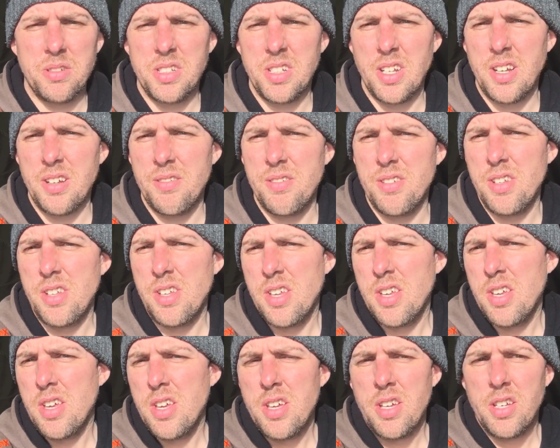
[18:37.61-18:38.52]
so
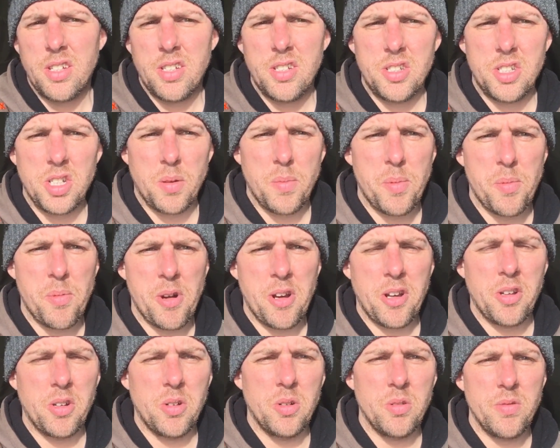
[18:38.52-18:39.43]
good job
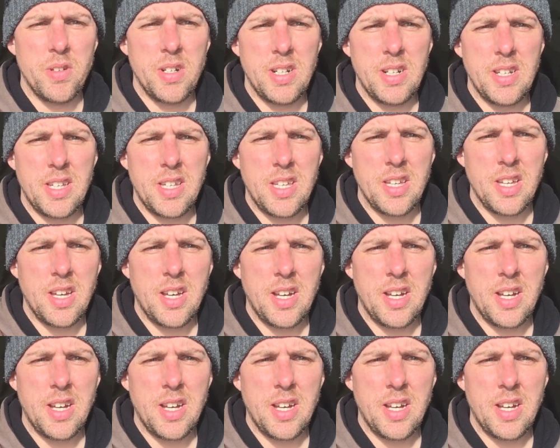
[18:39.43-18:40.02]
around it all, really.